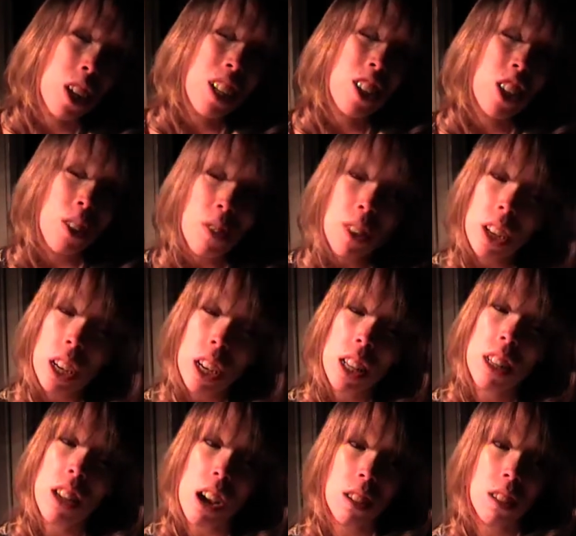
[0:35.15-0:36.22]
Generally it
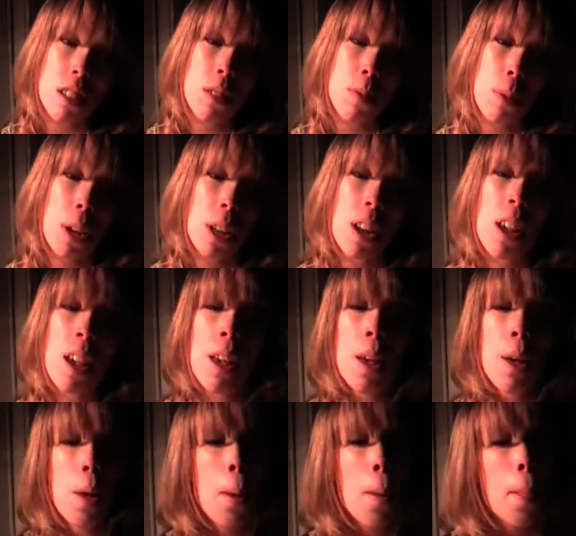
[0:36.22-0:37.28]
doesn't, but
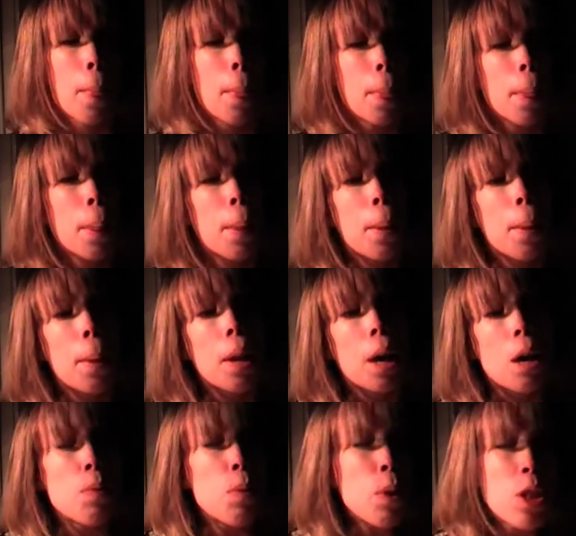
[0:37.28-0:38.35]

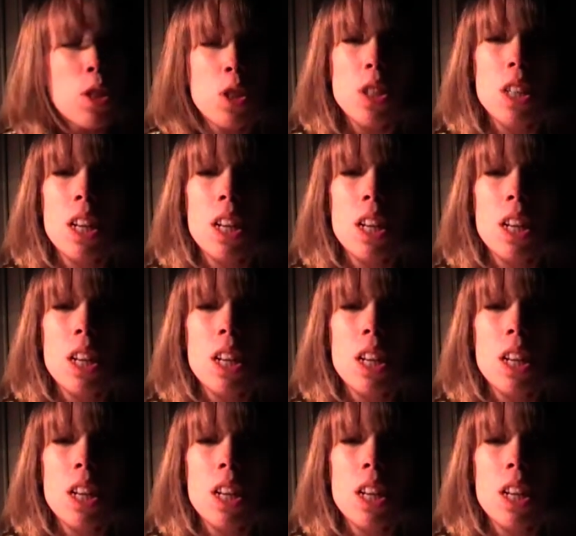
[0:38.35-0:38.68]
I'm always just a